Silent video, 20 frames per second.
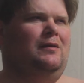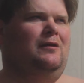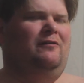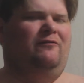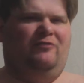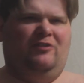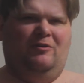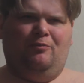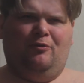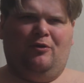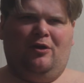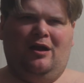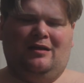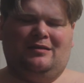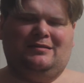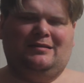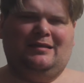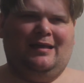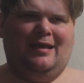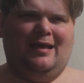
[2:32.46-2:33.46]
The
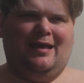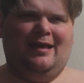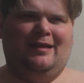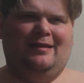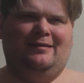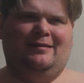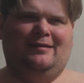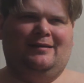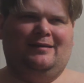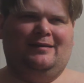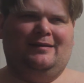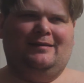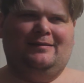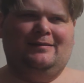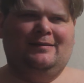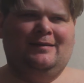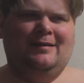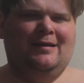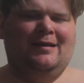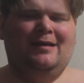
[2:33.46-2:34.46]
proxy. And
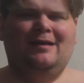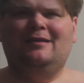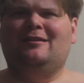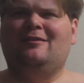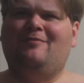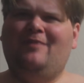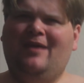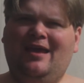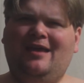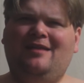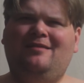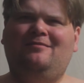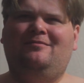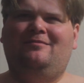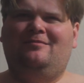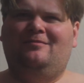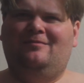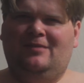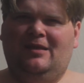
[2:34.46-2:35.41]
the man,